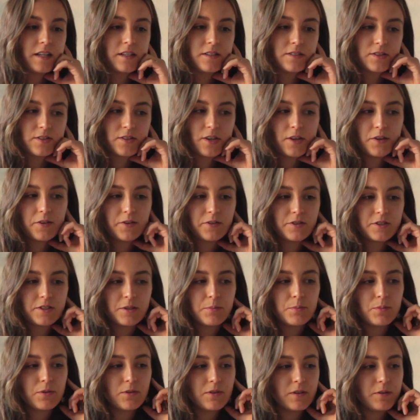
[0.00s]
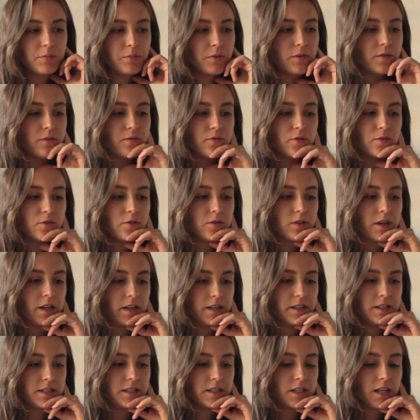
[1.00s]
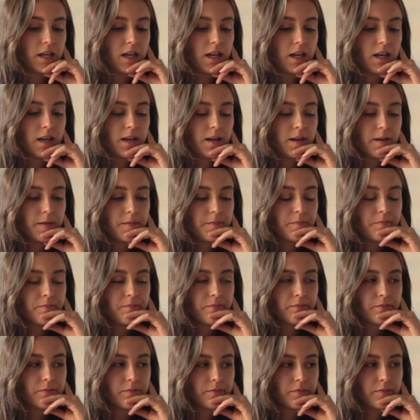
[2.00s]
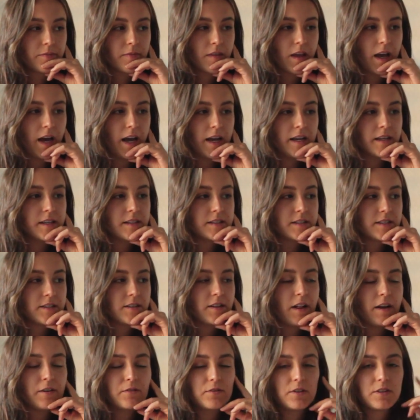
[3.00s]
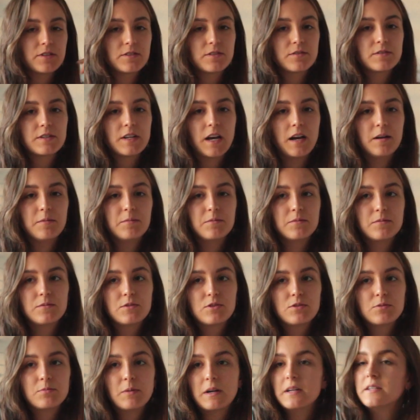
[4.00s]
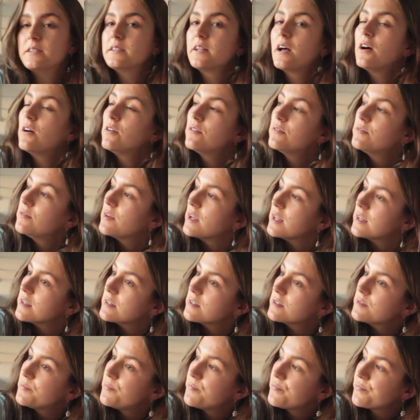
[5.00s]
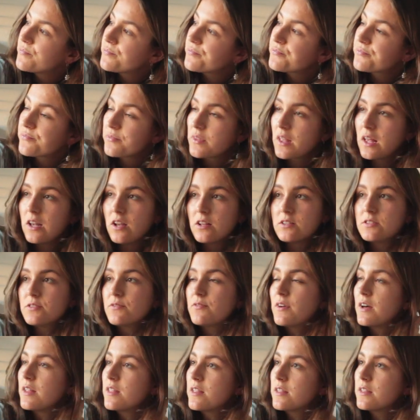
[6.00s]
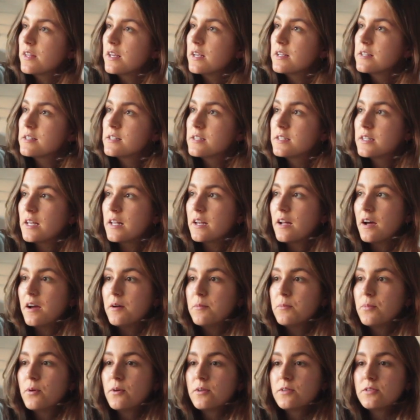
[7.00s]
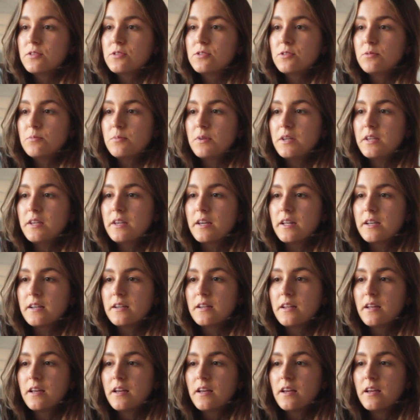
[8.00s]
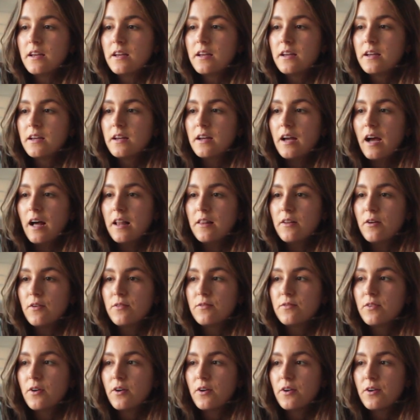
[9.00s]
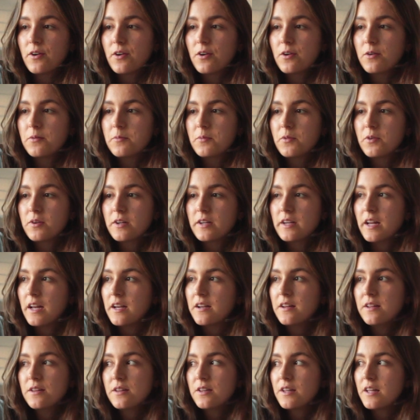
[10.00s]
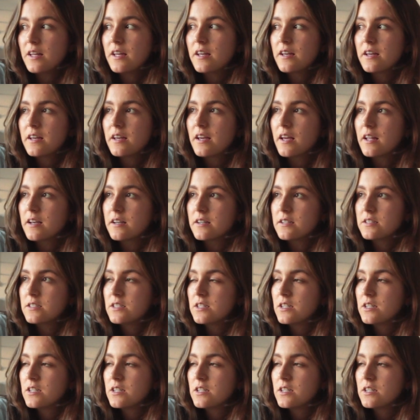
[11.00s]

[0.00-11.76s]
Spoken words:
so simple and beautiful, and I still have lots of time to myself and lots of other things that are important to me, and I love her more than anything, and